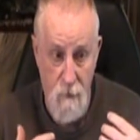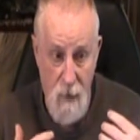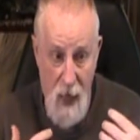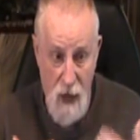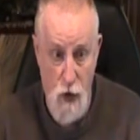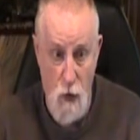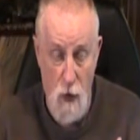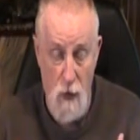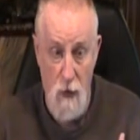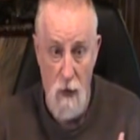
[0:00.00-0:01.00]

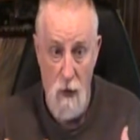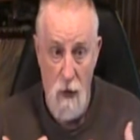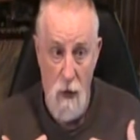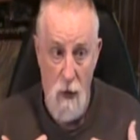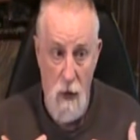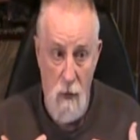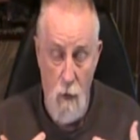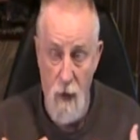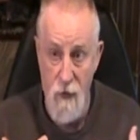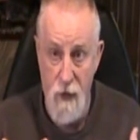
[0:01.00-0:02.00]
actual
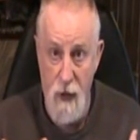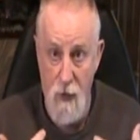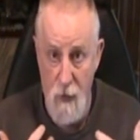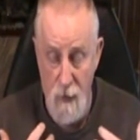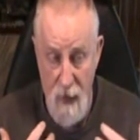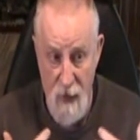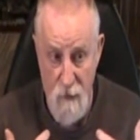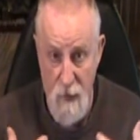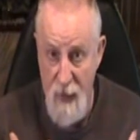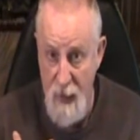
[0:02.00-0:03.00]
real steel
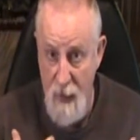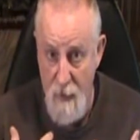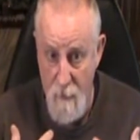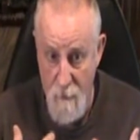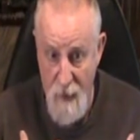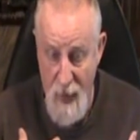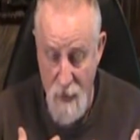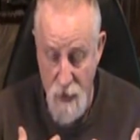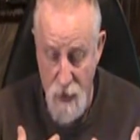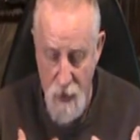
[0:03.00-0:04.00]
SVD
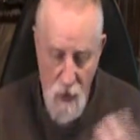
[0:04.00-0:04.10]
vest,